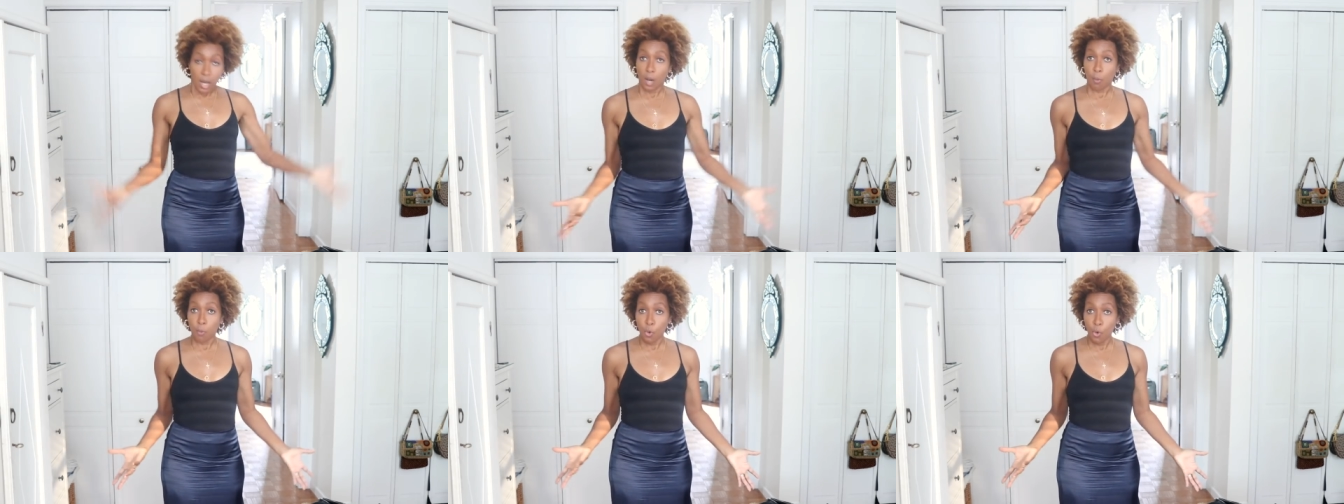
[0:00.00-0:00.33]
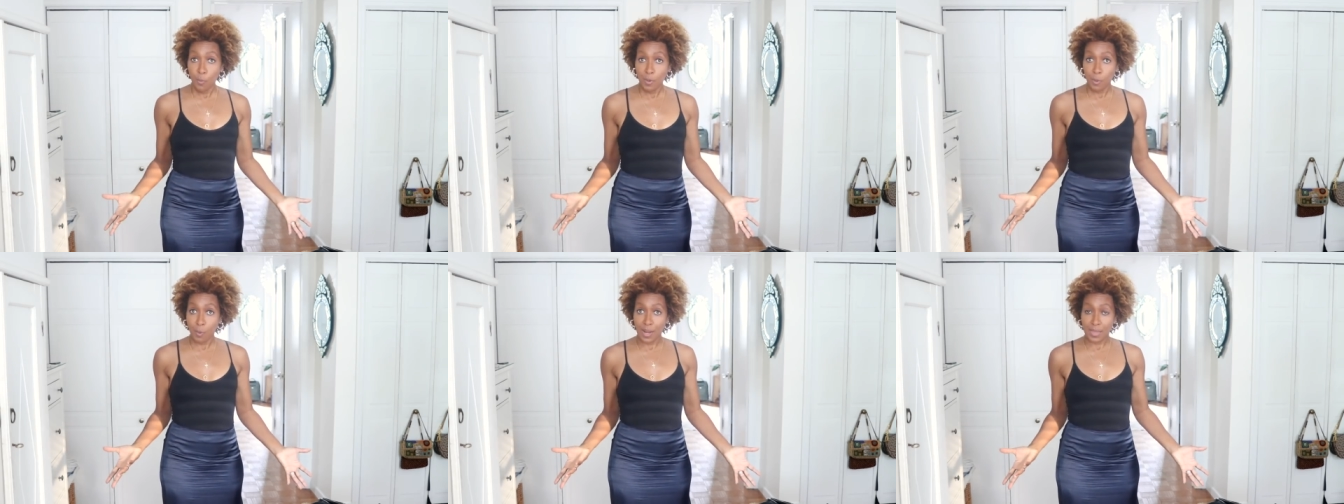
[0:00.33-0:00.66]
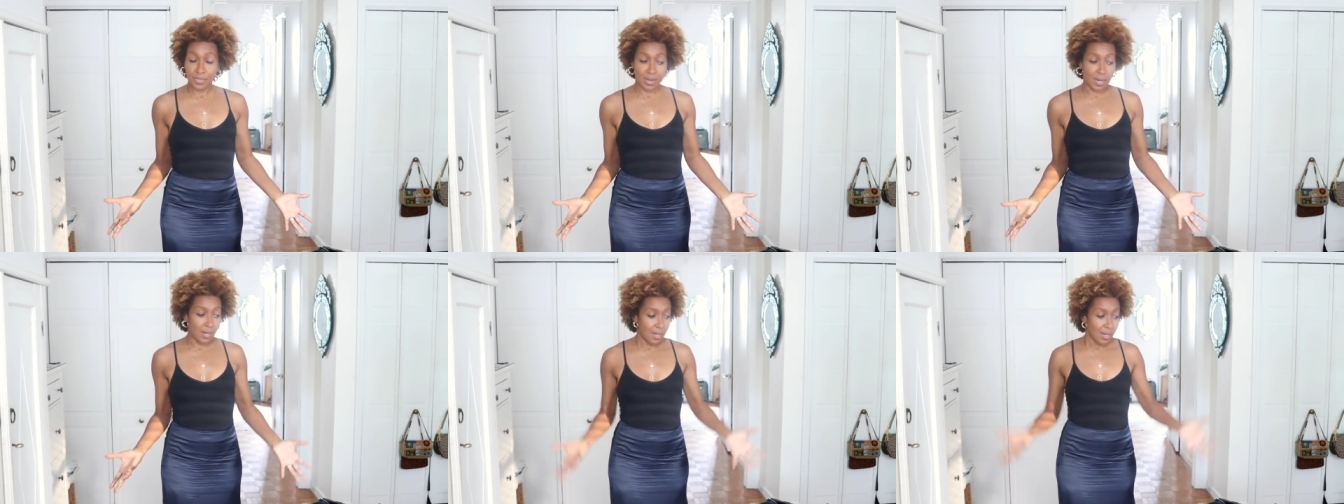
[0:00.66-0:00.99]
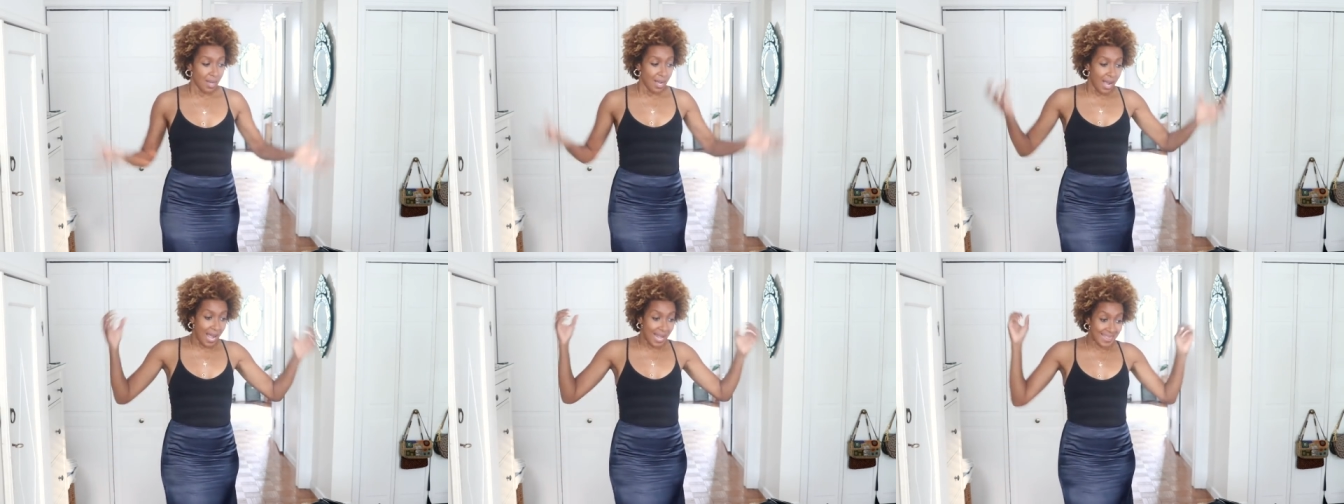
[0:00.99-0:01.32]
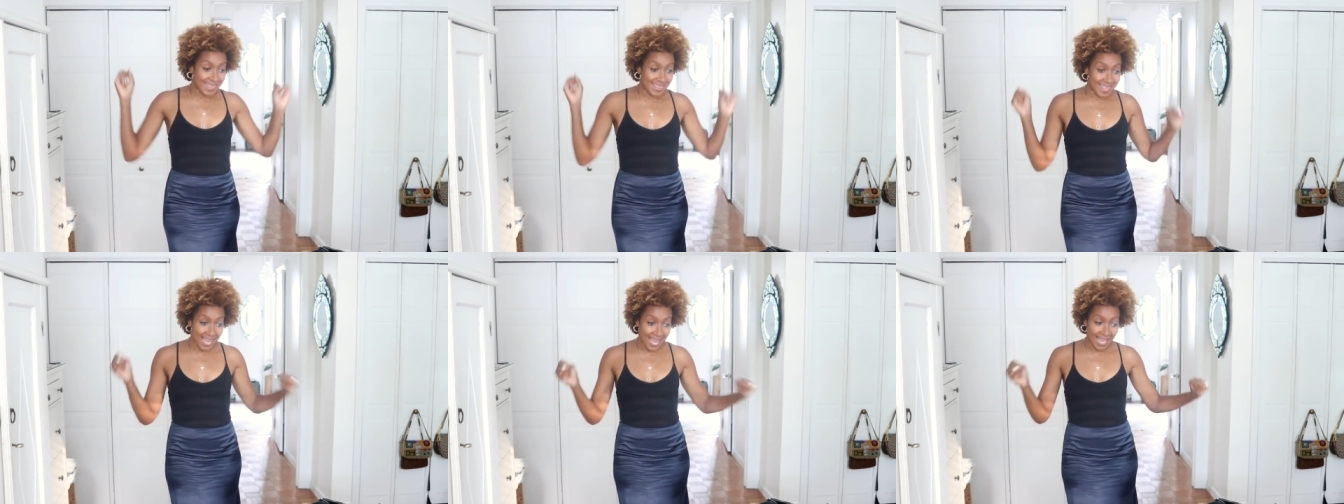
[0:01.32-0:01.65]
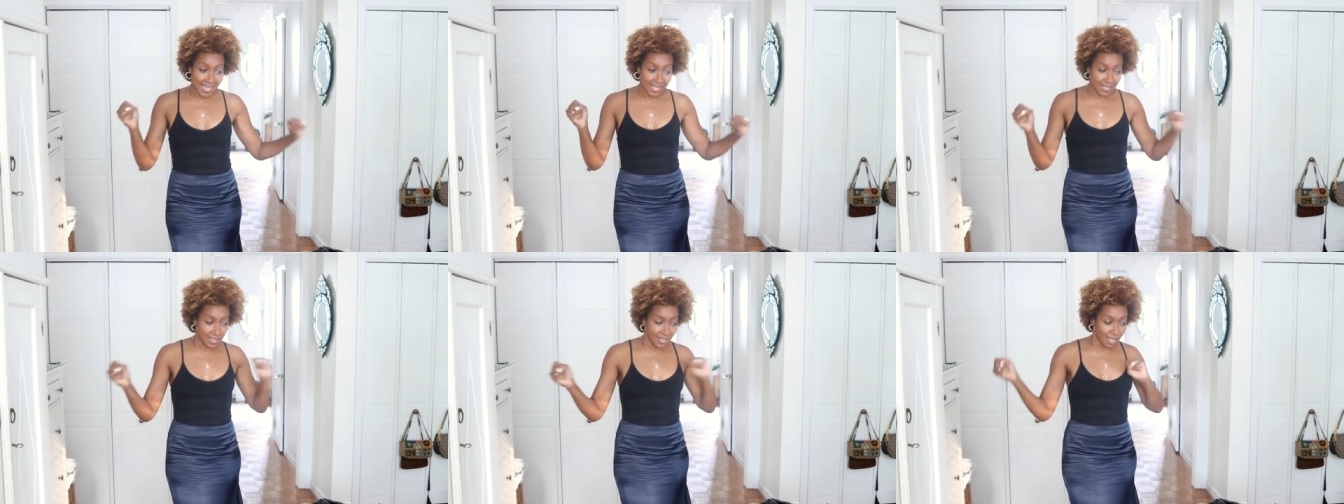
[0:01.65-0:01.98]
warmer weather. And
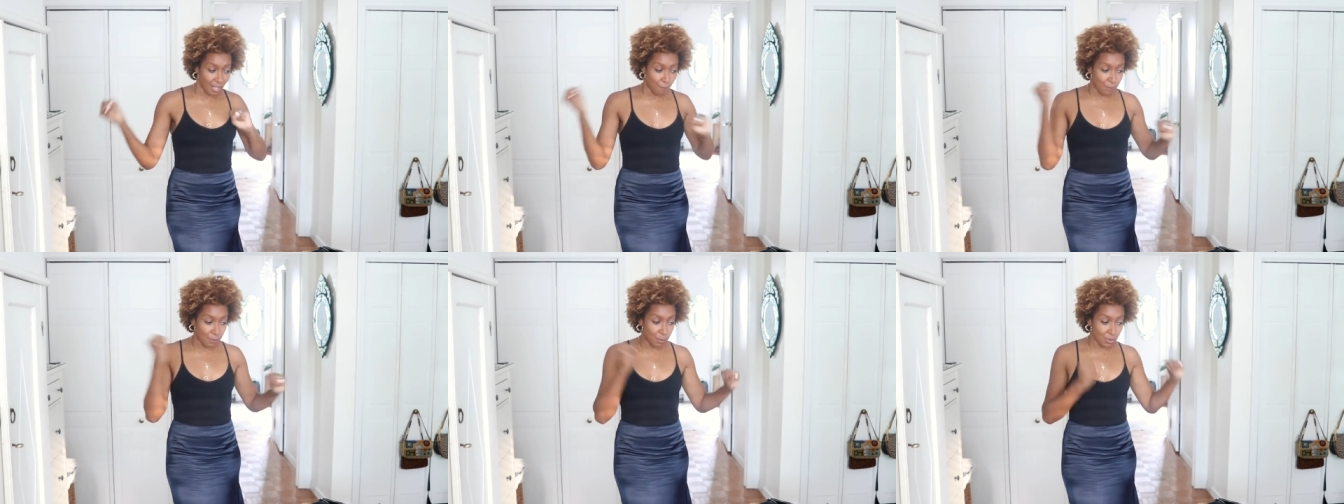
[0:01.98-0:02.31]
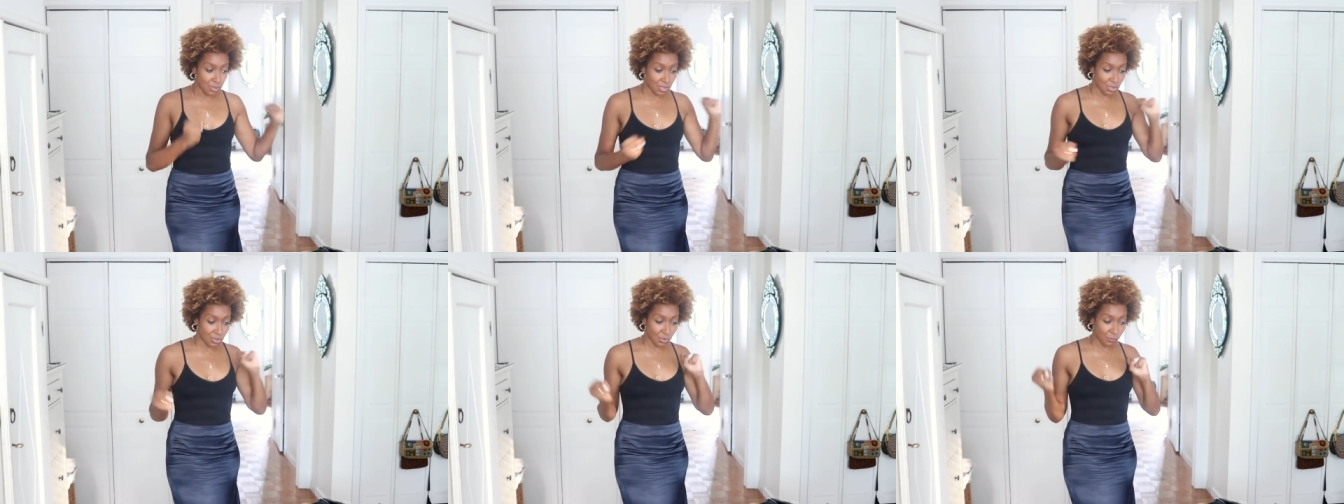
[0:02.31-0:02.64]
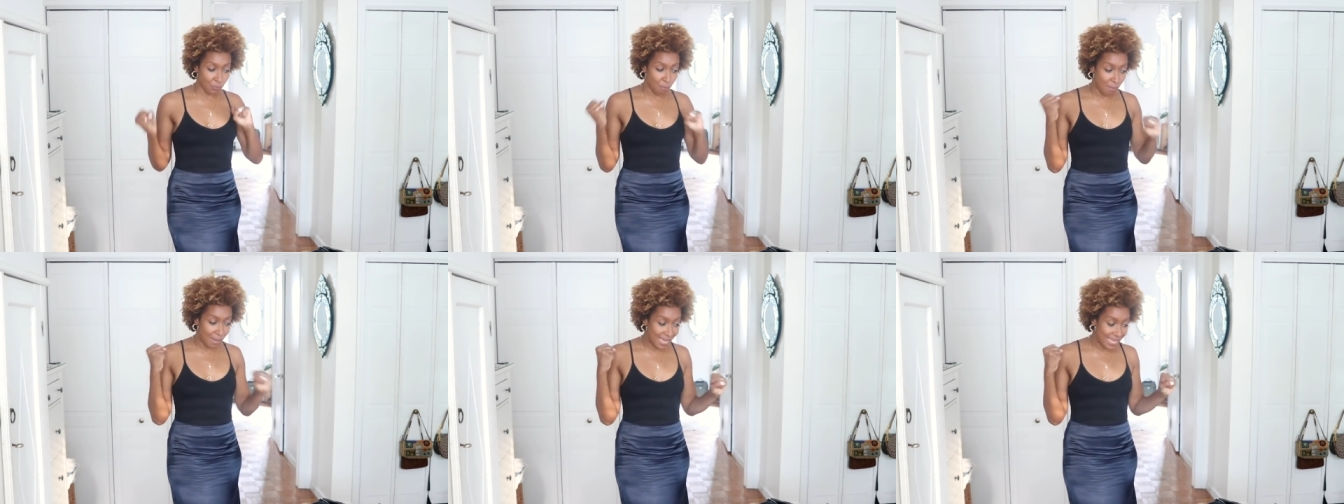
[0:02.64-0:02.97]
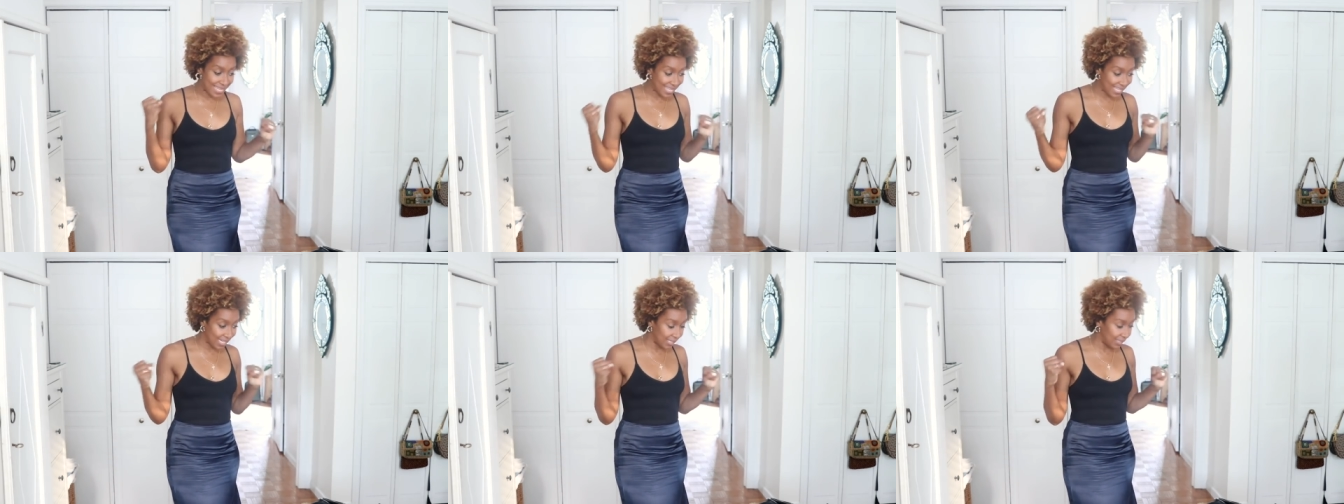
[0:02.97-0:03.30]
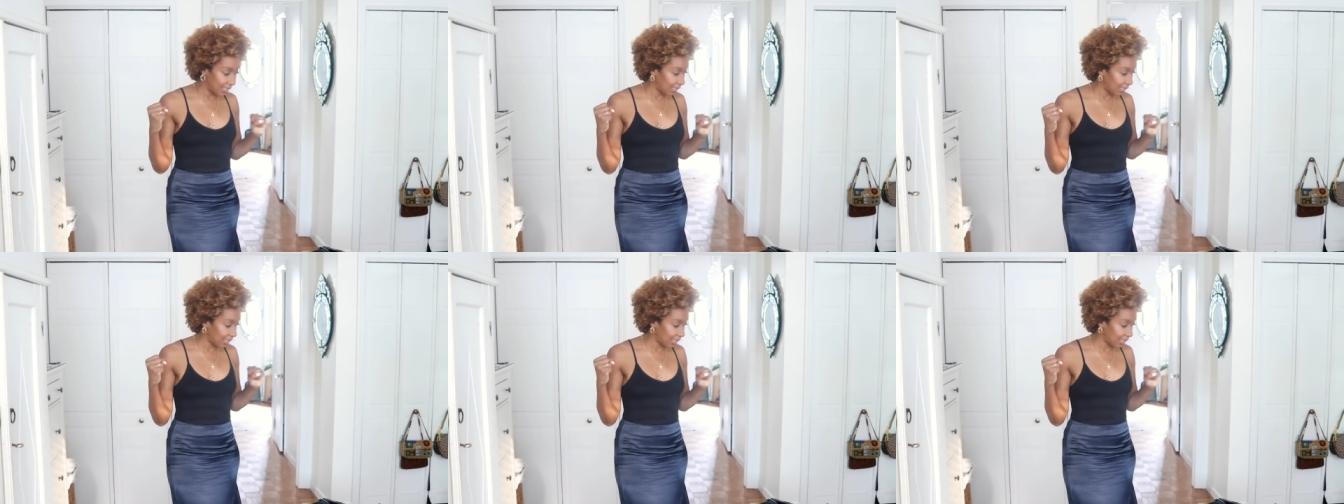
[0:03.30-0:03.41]
then if you want to sort of make it a